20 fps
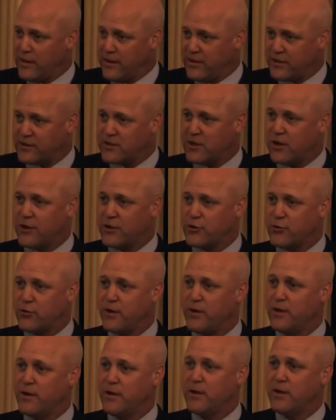in this
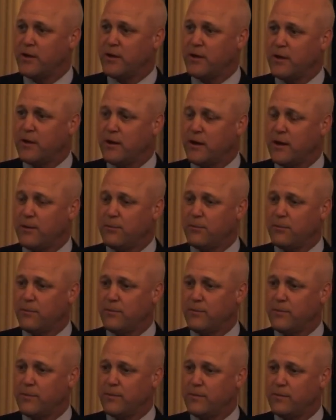country,
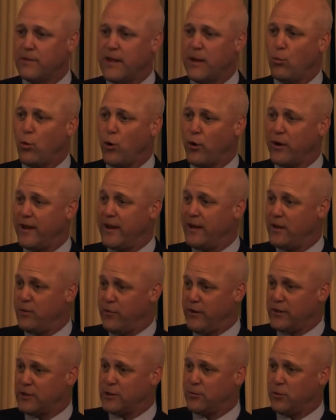that word
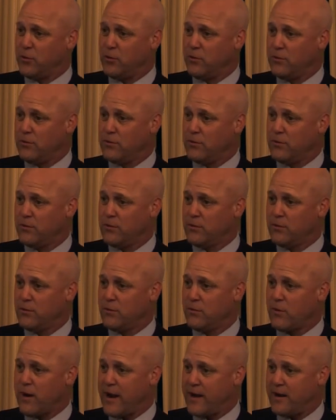indivisible,
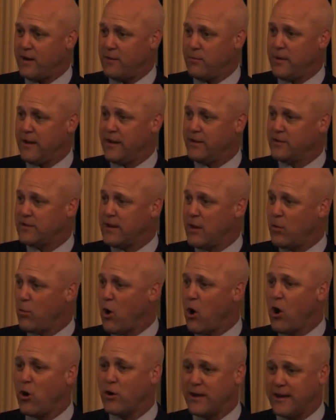right, means that
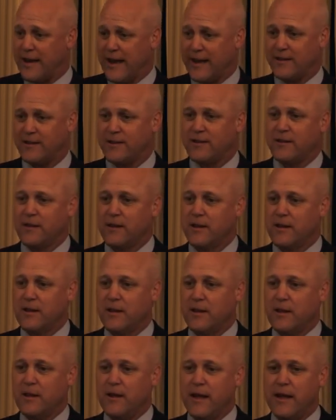we're all connected.
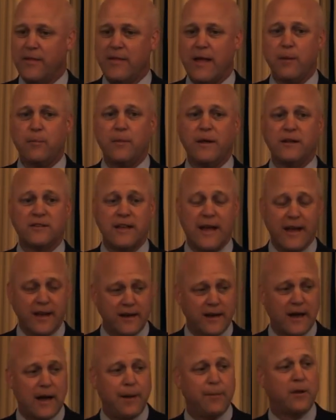And that means
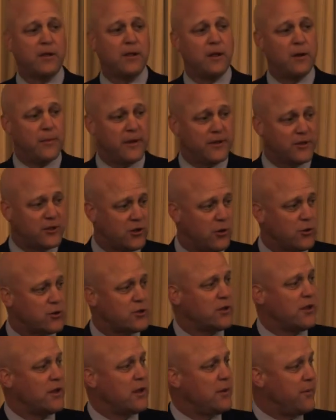economically, it means
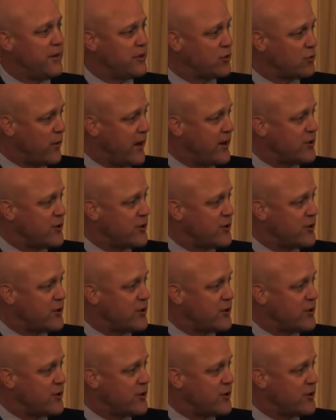socially, it means